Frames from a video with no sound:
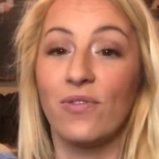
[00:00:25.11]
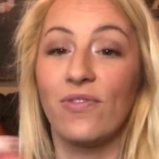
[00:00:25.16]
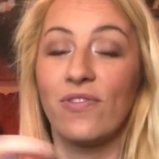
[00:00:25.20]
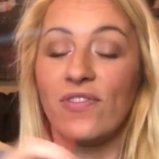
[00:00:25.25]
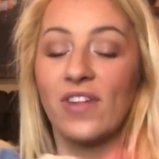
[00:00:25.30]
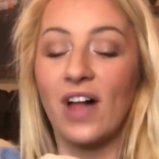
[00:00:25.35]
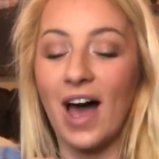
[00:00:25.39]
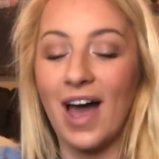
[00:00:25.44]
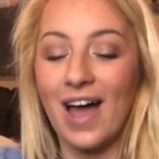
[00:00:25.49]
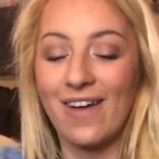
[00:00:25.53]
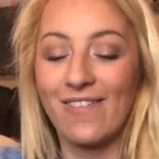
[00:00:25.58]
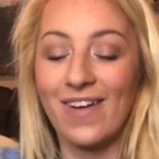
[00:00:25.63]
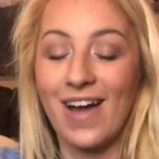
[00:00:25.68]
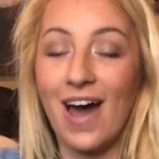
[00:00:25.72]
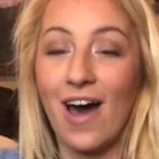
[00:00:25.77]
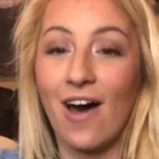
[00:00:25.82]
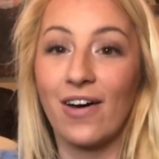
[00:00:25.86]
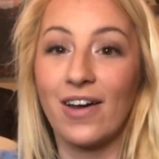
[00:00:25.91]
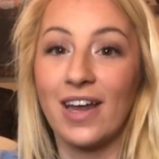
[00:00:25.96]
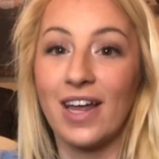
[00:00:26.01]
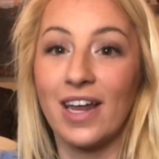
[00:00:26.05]
fly
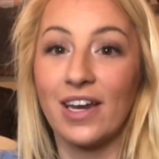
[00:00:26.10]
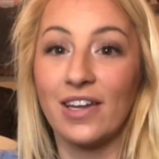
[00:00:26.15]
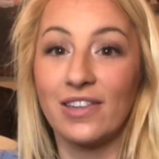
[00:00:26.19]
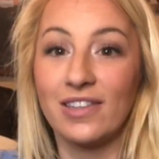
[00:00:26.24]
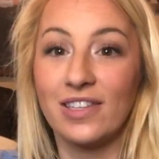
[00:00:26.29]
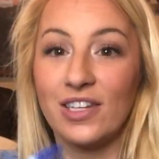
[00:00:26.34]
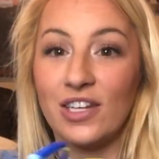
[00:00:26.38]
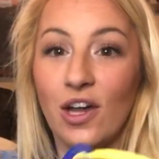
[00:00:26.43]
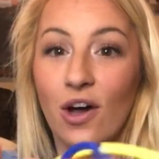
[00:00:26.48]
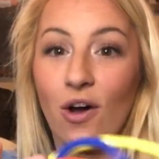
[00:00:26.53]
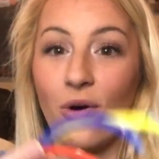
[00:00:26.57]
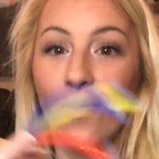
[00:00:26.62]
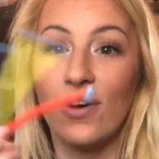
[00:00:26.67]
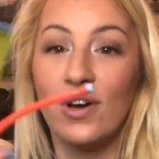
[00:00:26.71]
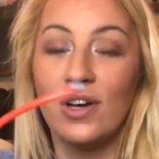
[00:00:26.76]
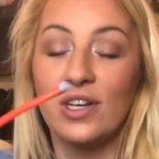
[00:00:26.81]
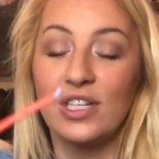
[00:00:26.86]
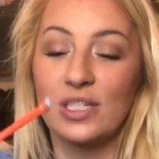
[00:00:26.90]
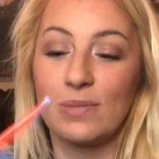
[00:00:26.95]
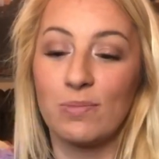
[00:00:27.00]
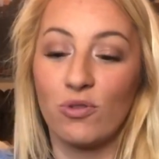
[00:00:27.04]
around and, you know,
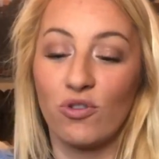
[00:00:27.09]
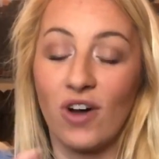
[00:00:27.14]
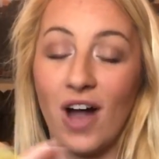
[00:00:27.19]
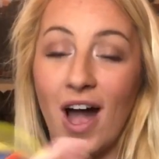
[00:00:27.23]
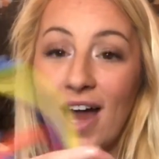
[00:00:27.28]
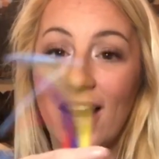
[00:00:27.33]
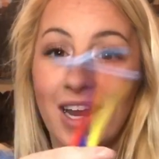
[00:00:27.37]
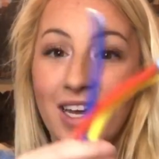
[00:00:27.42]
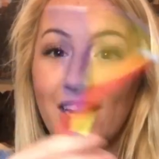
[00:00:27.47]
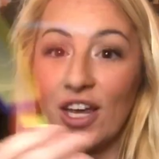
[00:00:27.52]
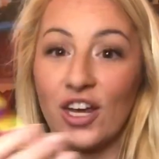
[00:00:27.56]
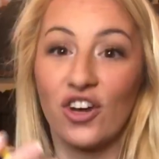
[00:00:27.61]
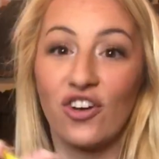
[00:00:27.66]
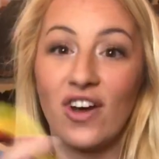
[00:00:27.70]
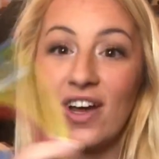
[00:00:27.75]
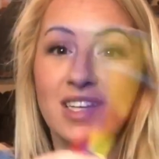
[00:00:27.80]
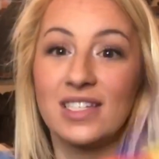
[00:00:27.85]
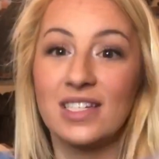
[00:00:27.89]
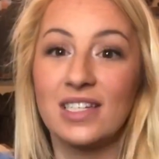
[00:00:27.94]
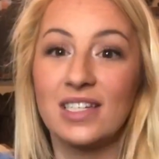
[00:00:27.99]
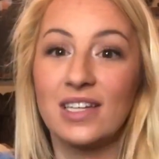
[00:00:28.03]
sporadic and
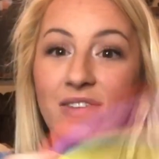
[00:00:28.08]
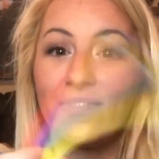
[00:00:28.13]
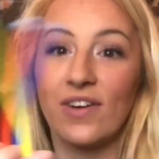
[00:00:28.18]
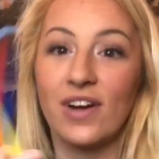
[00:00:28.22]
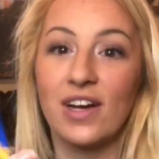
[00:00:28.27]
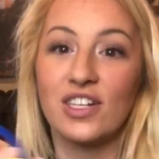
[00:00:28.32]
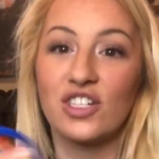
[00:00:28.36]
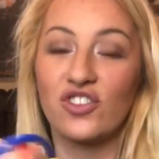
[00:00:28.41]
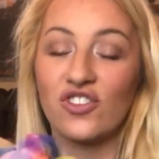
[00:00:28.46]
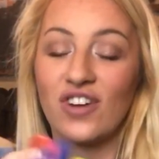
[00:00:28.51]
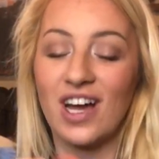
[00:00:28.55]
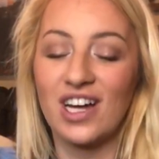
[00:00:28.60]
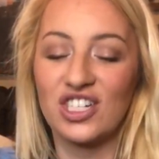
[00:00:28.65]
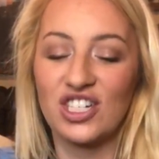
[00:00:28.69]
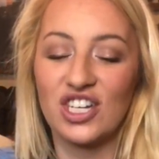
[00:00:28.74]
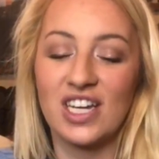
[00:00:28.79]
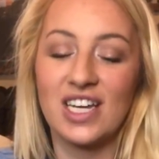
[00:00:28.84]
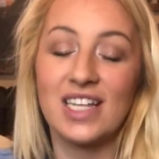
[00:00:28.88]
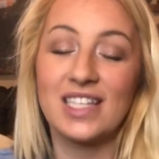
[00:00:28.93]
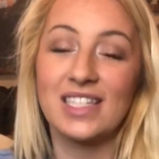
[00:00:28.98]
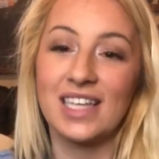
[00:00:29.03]
crazy different
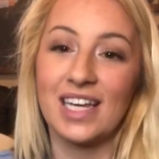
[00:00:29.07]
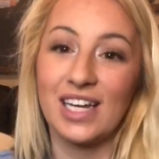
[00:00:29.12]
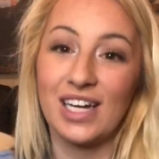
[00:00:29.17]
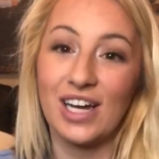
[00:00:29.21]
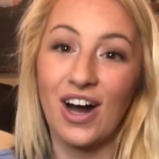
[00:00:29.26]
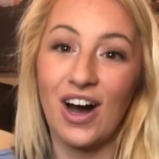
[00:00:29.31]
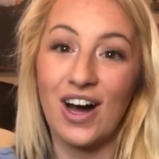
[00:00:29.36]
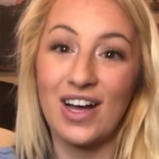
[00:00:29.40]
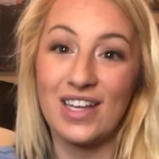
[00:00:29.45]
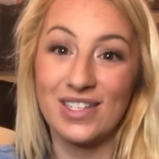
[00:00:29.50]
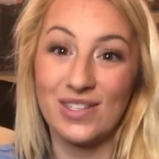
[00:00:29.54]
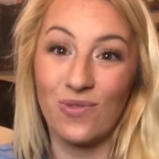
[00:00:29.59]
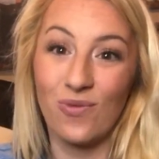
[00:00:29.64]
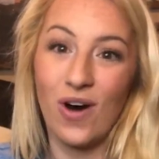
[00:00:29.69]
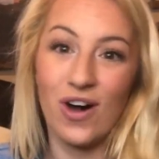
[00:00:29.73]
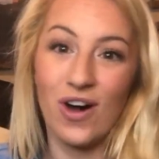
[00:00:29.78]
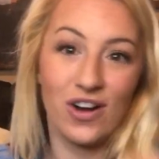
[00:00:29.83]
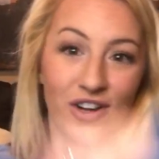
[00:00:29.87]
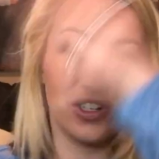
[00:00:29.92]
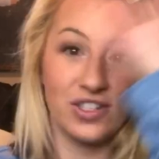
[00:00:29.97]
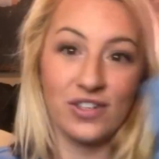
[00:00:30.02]
directions and cause the
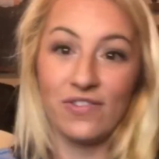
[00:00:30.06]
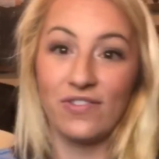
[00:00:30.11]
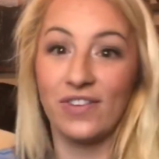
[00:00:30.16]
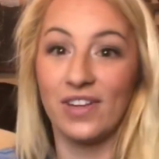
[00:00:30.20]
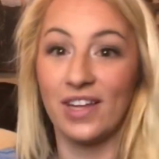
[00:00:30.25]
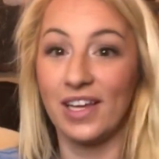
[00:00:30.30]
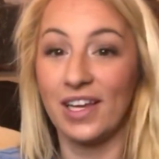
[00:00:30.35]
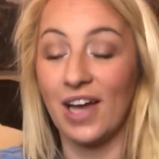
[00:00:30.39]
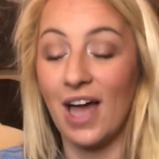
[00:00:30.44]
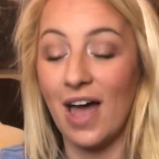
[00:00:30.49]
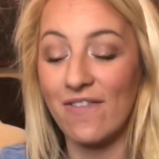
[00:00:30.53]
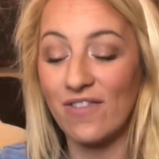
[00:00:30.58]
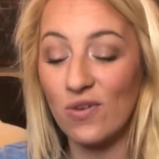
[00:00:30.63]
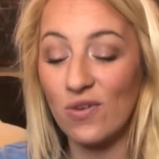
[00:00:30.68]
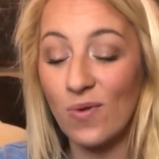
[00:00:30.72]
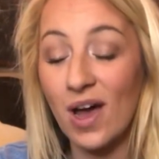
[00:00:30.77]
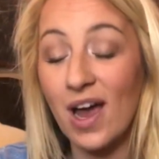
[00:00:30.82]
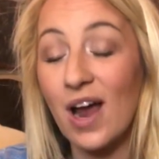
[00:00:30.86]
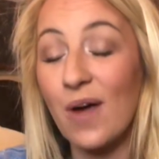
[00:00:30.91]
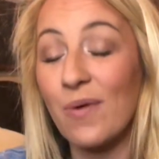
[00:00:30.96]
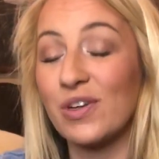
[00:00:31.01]
water to fling
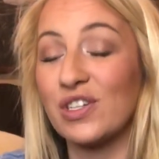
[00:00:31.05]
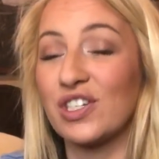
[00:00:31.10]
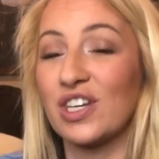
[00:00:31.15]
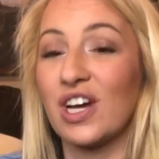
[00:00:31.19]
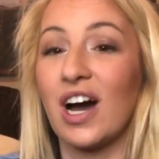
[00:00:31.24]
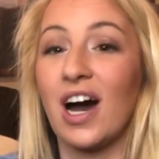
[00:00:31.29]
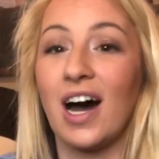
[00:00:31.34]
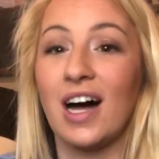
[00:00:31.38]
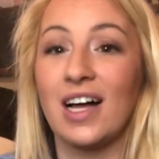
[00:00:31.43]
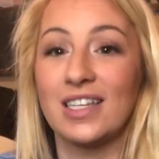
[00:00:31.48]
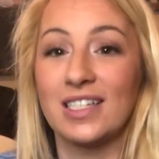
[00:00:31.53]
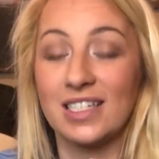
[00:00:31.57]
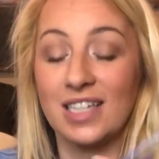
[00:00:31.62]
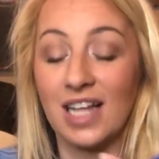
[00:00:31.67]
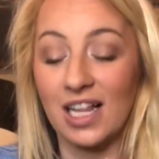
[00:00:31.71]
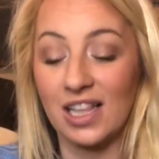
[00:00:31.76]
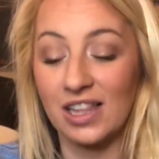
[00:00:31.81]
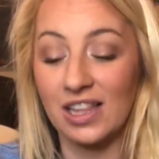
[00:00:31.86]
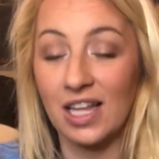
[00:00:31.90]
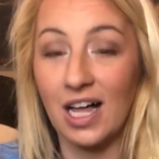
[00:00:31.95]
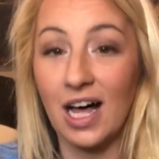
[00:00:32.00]
everywhere, which causes
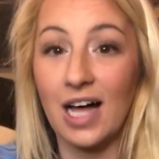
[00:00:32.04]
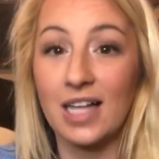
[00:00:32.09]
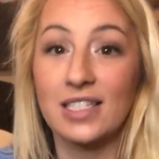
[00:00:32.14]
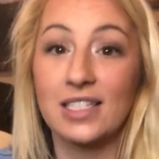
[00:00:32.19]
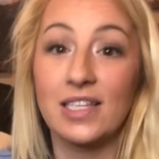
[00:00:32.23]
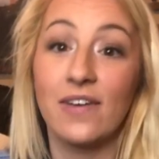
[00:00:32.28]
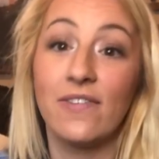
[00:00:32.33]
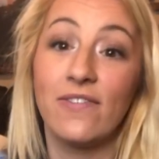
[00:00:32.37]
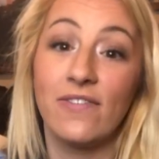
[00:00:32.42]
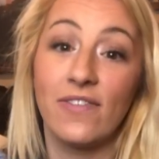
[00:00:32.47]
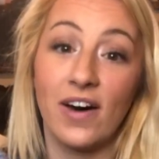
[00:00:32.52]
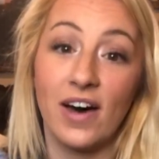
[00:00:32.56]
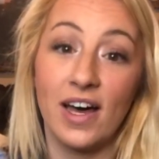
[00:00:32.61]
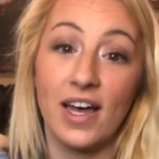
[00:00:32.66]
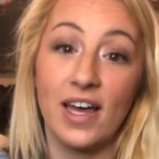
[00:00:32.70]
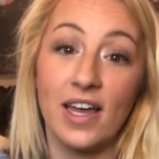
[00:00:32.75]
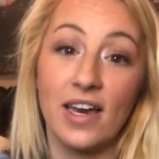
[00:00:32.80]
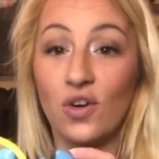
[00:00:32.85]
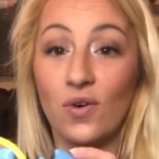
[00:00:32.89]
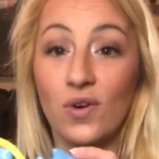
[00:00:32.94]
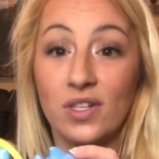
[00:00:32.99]
a lots of
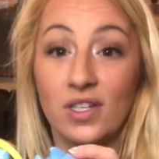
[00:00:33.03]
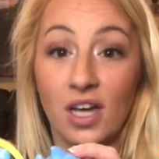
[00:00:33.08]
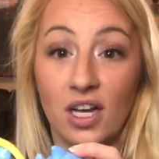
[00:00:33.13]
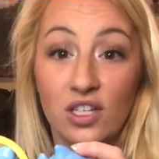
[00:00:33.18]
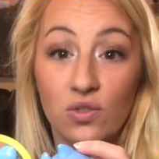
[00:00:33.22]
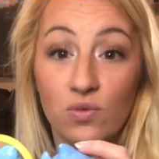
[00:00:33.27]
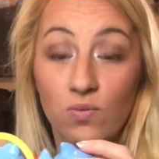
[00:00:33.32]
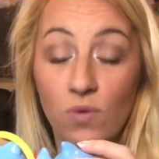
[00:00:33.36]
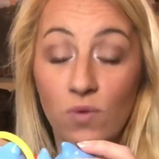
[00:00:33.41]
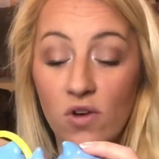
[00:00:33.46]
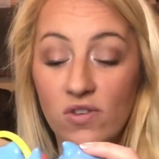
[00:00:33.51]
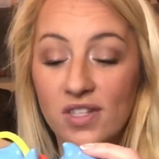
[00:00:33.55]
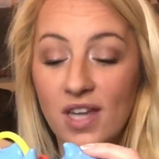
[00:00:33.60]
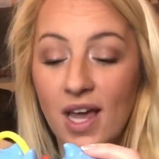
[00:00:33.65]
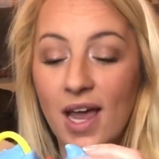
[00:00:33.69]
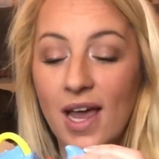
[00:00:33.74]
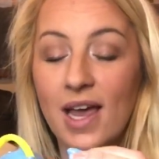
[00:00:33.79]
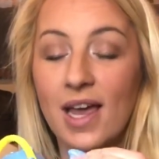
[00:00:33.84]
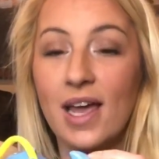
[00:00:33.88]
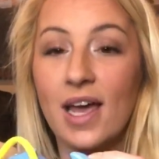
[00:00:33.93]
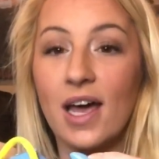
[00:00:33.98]
fun. So it does
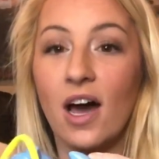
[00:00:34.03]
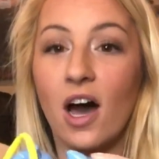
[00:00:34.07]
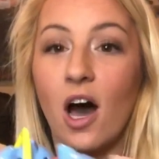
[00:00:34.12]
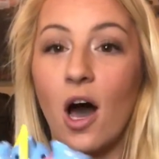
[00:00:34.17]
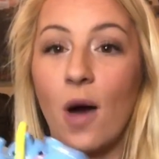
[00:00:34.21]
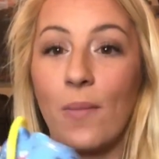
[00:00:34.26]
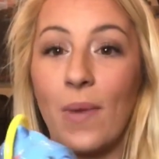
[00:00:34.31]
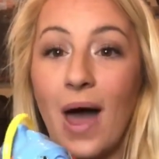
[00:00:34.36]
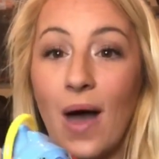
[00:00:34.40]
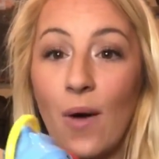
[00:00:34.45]
rotate um,